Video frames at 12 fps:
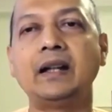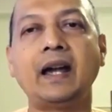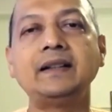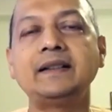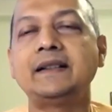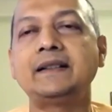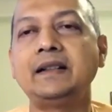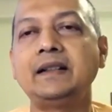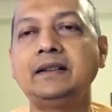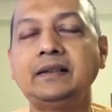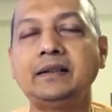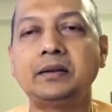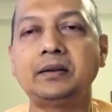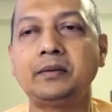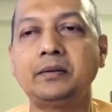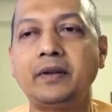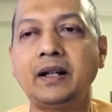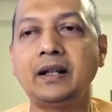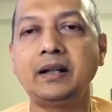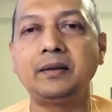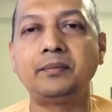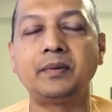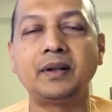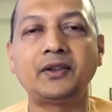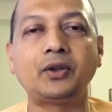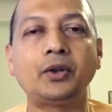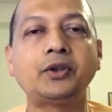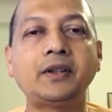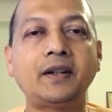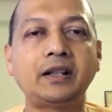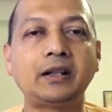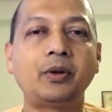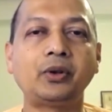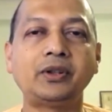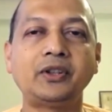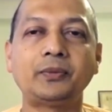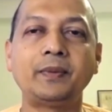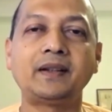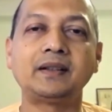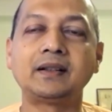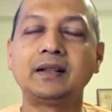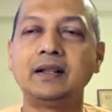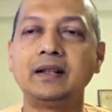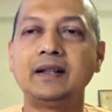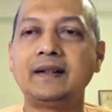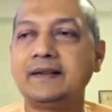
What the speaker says: And there's nothing very esoteric about this method. It's